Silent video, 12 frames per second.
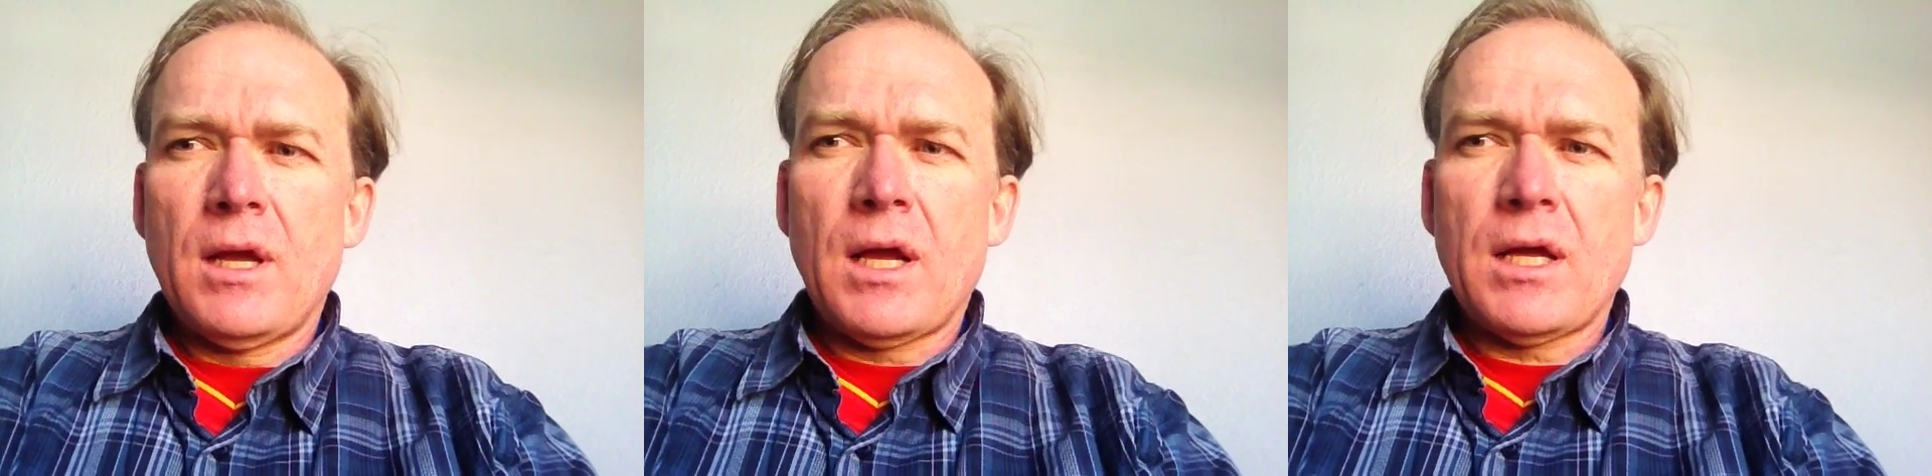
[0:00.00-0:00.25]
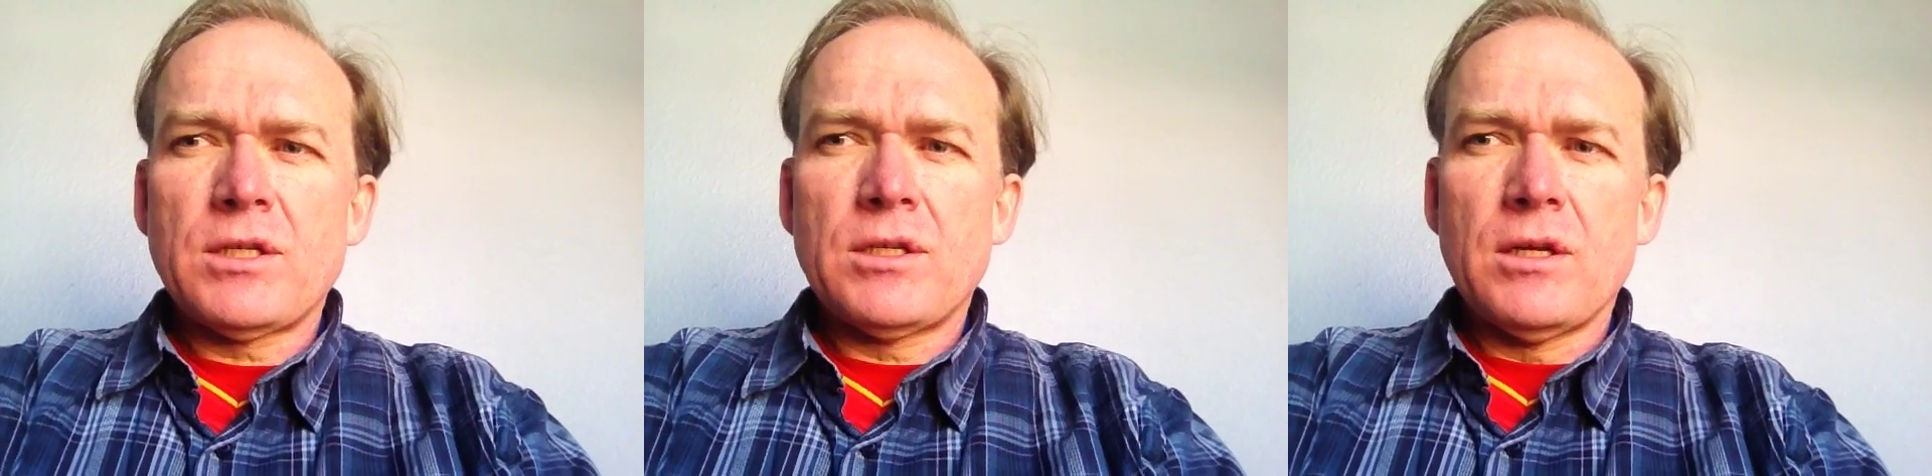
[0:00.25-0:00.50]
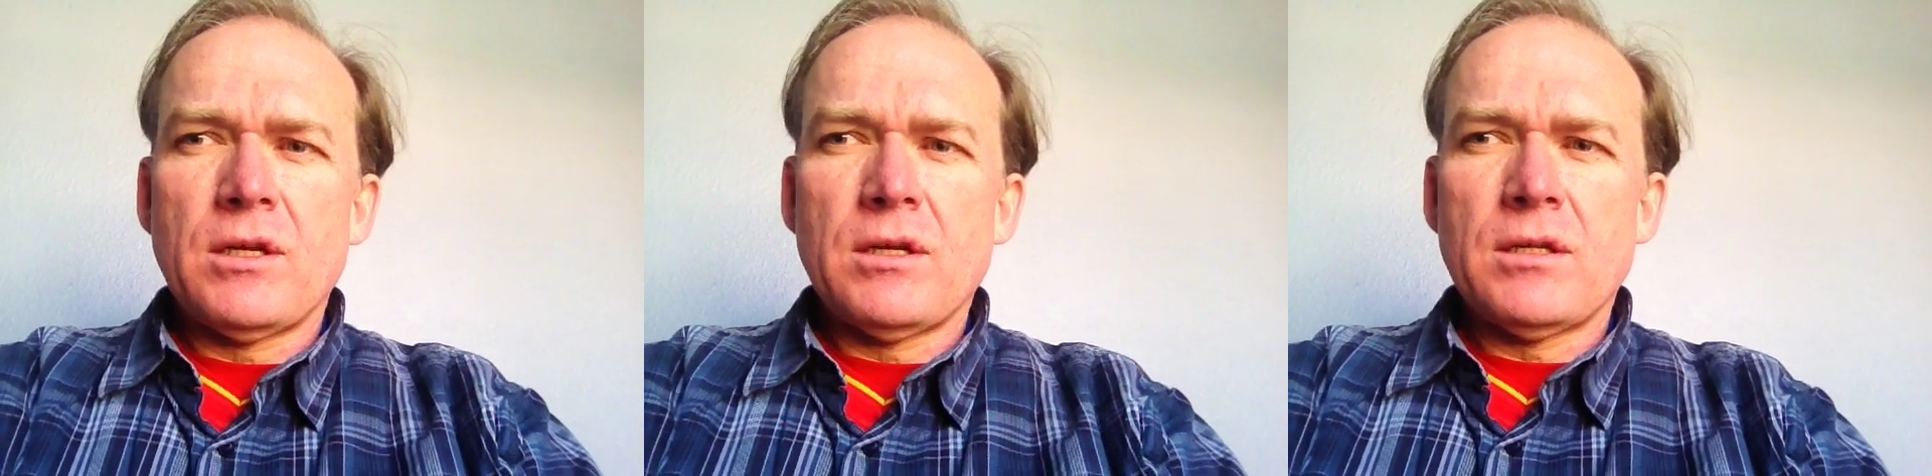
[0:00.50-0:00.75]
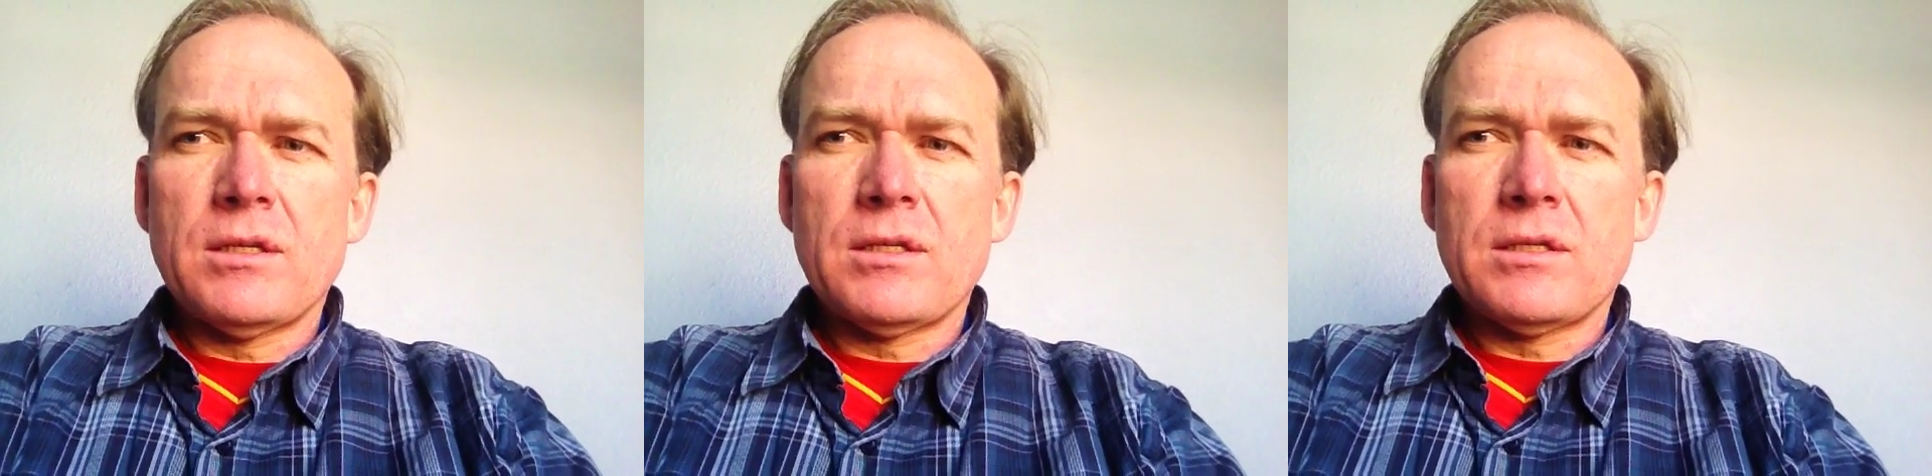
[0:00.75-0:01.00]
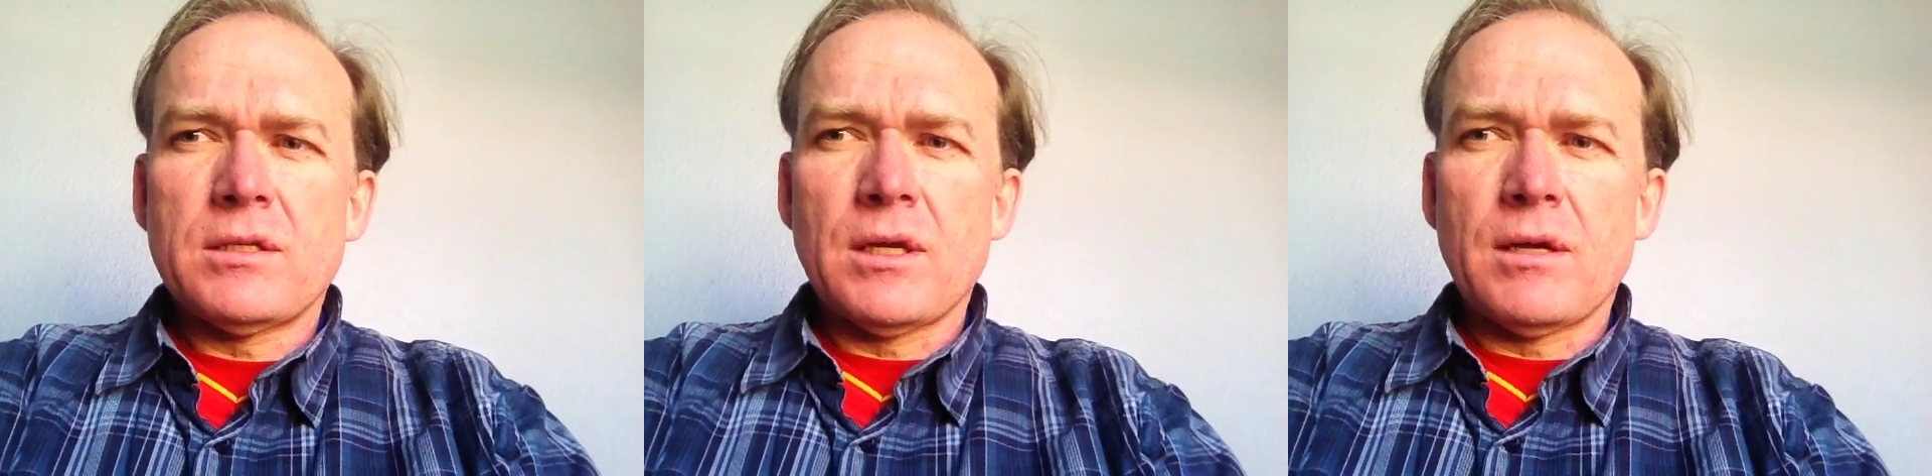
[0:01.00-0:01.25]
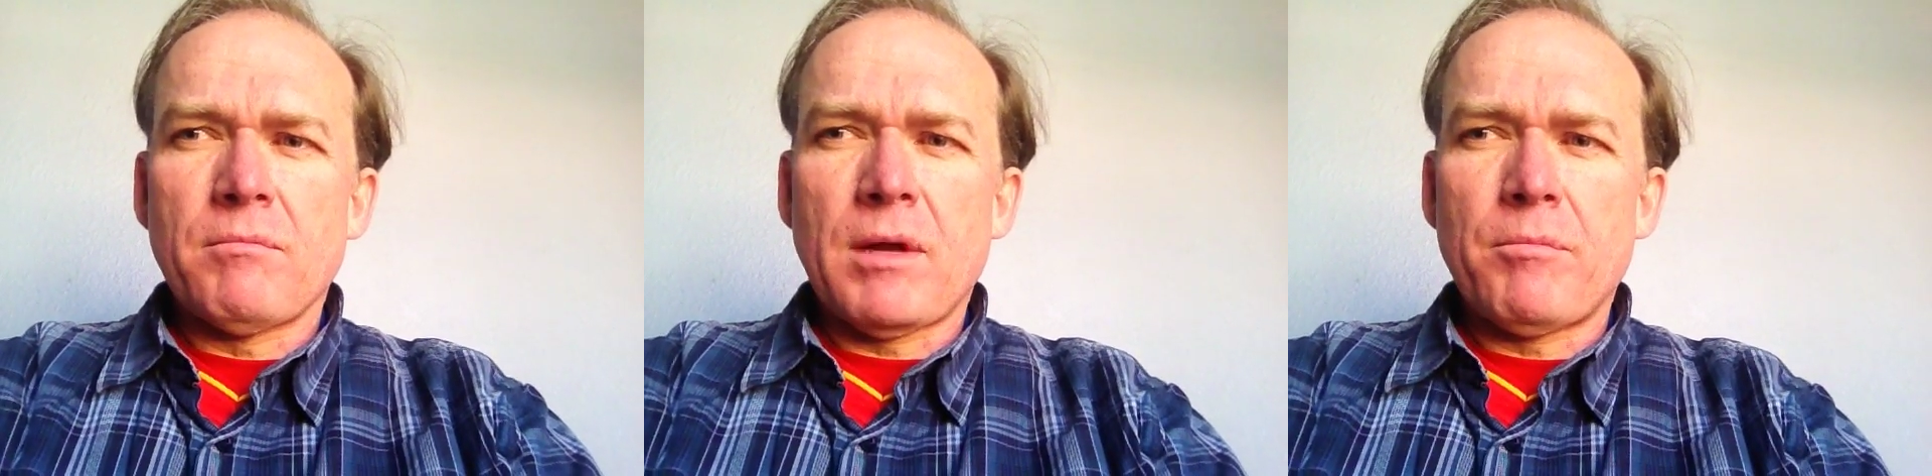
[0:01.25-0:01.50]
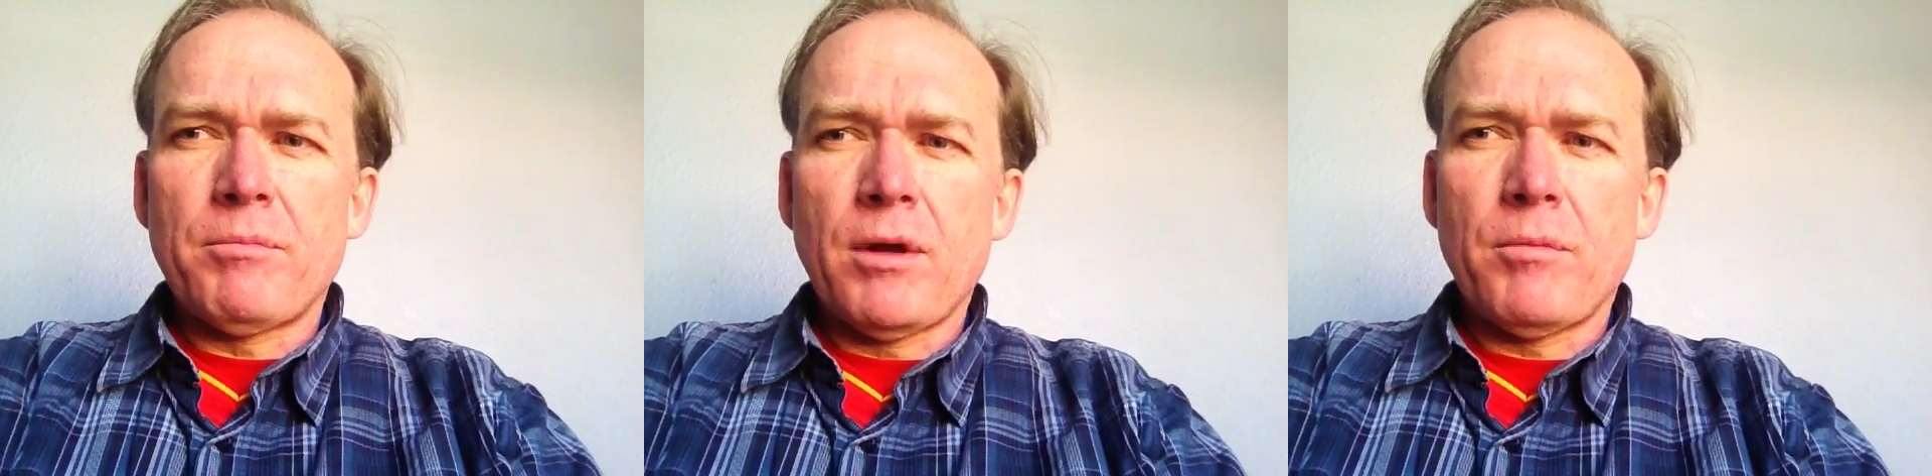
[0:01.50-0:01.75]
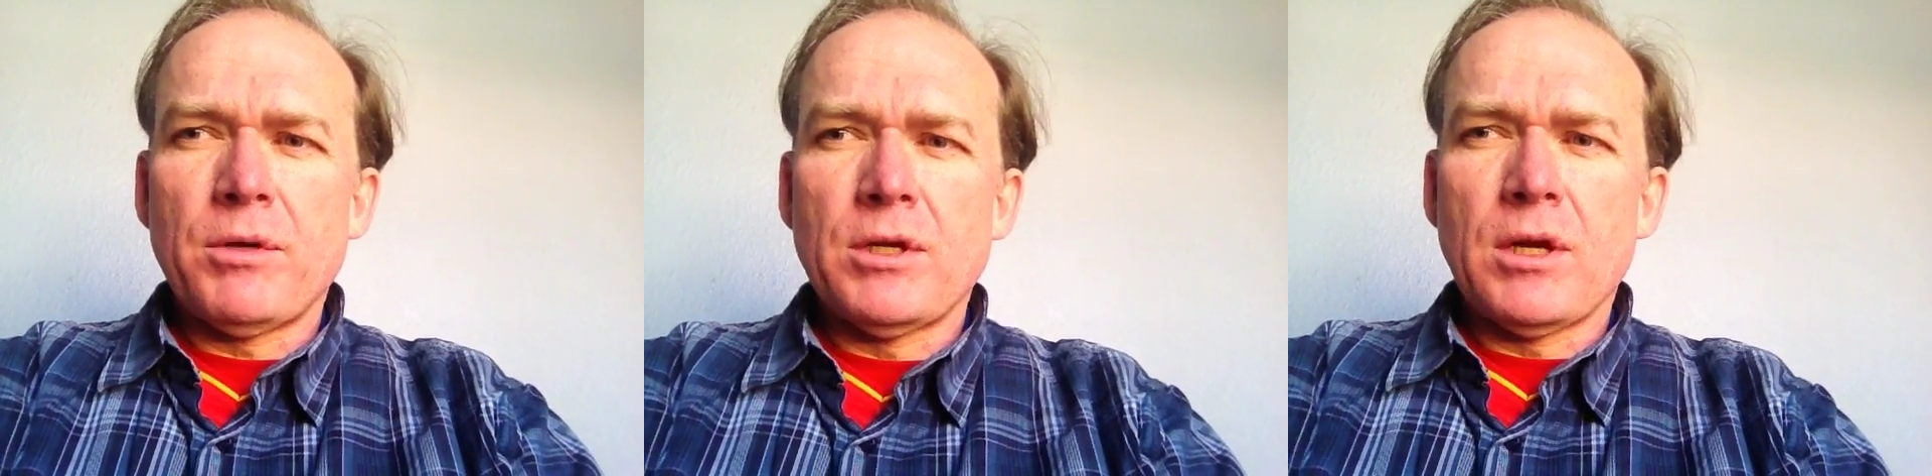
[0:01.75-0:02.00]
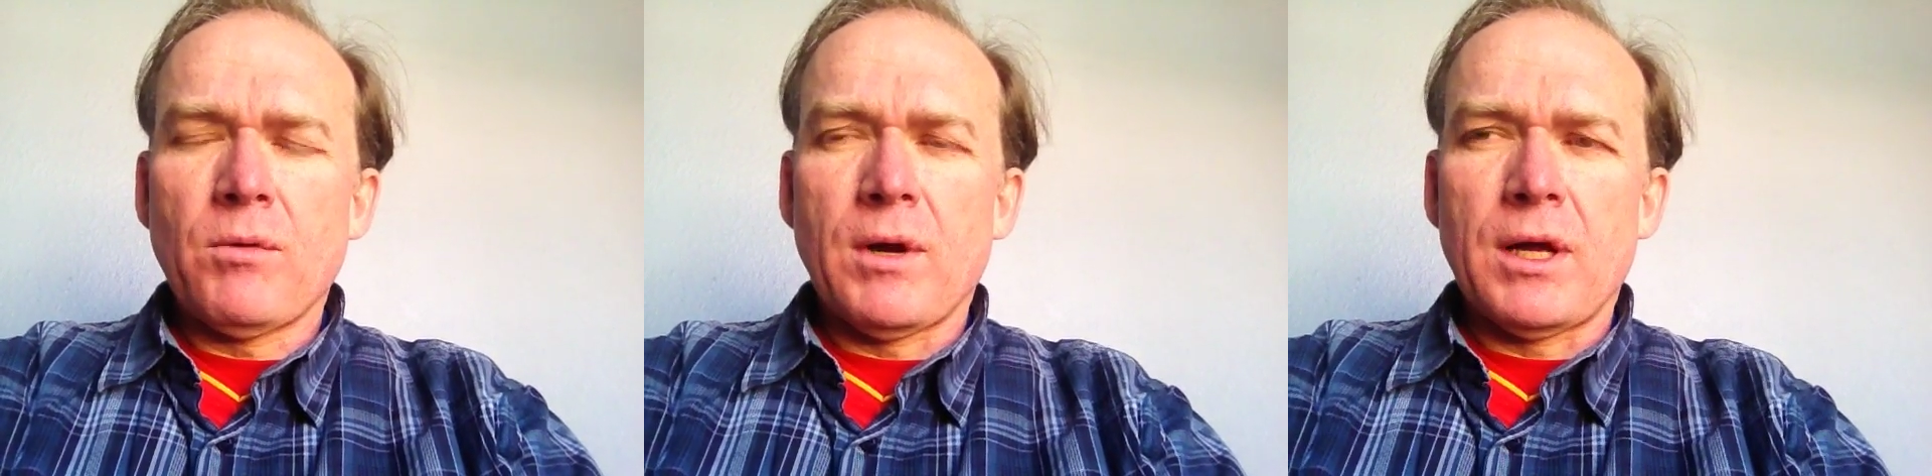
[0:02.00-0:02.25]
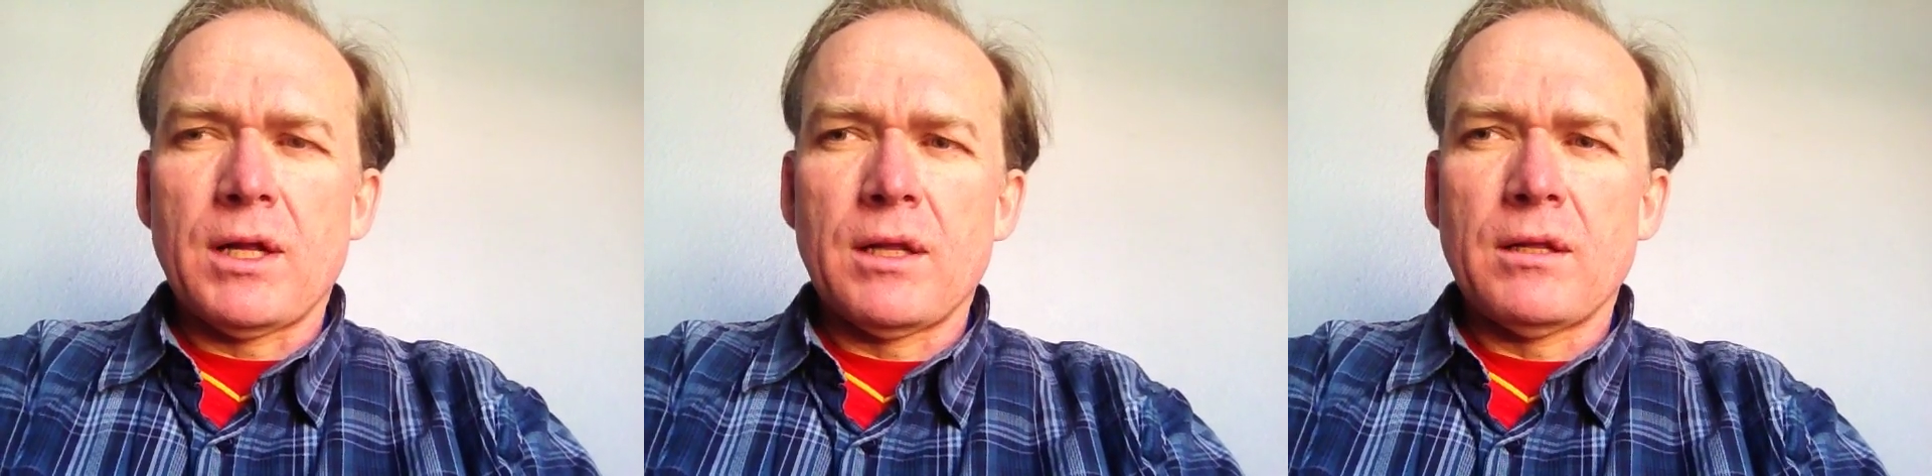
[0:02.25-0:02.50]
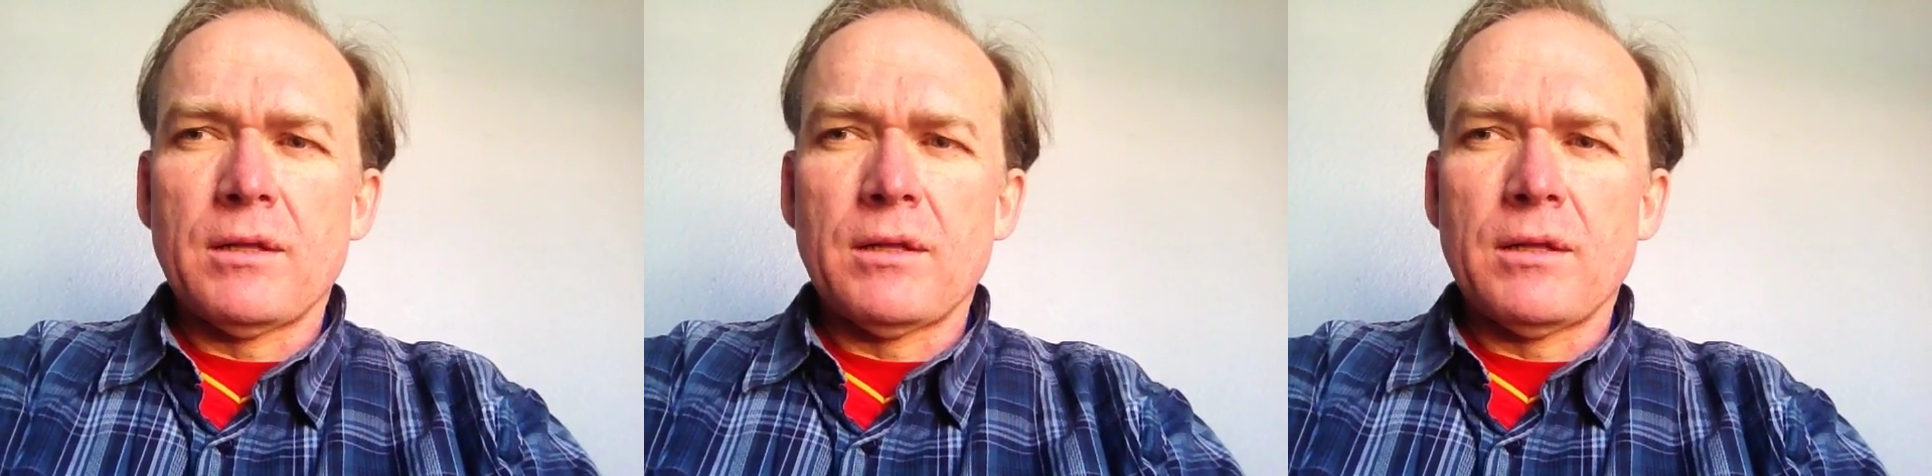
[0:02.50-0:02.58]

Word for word: Hi students, um, hope, hope, you're doing well.